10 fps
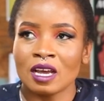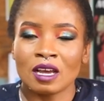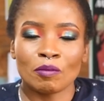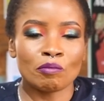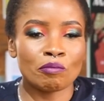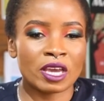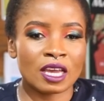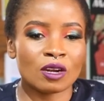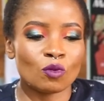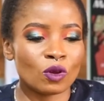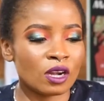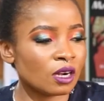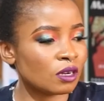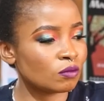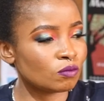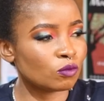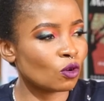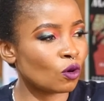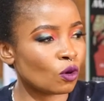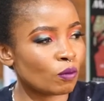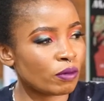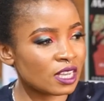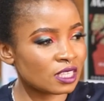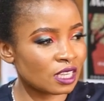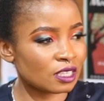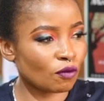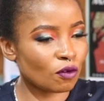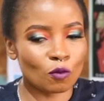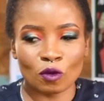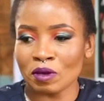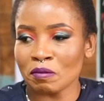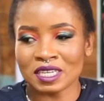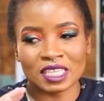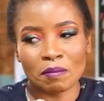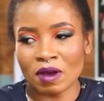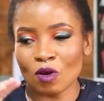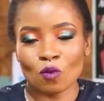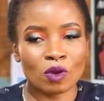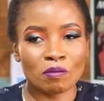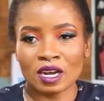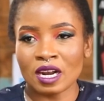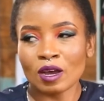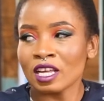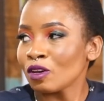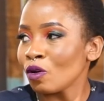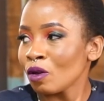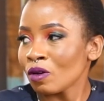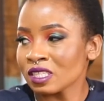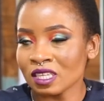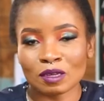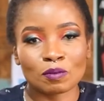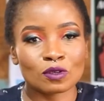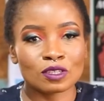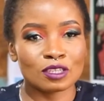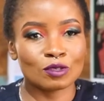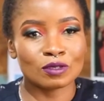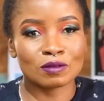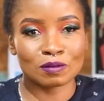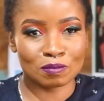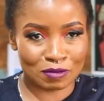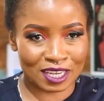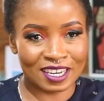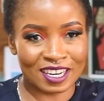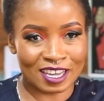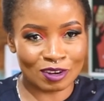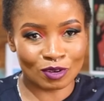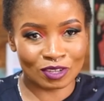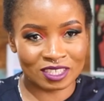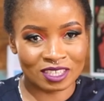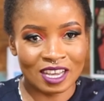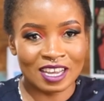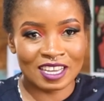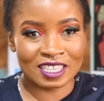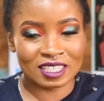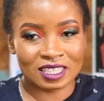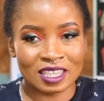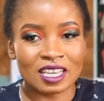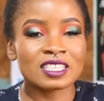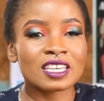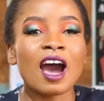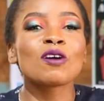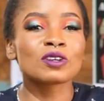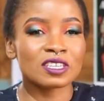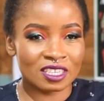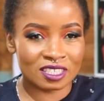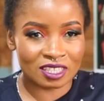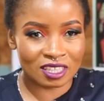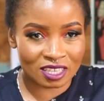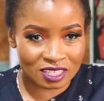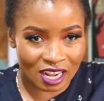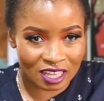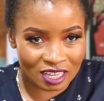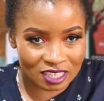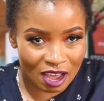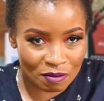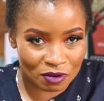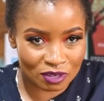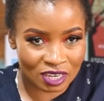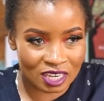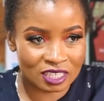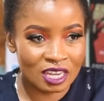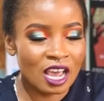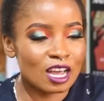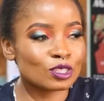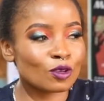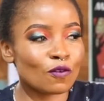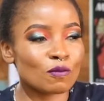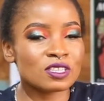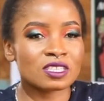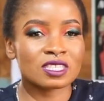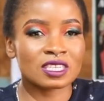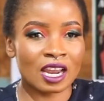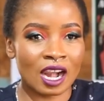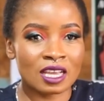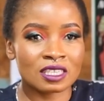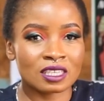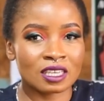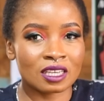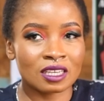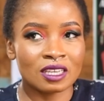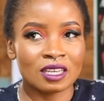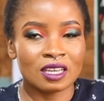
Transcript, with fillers: men will go buy sex from women, but somehow women are the only ones that are prostitutes, men are not. It's how crazy things like that happen, right? And so for me, just realizing